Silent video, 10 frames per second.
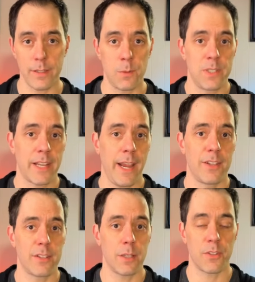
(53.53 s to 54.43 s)
in which
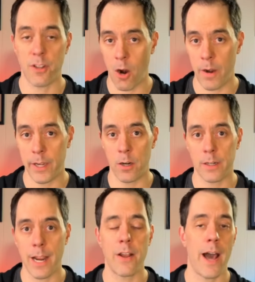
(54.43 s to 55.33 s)
case, sorry, you're
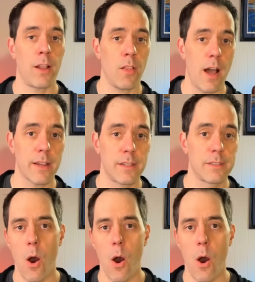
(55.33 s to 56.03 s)
kind of out of luck.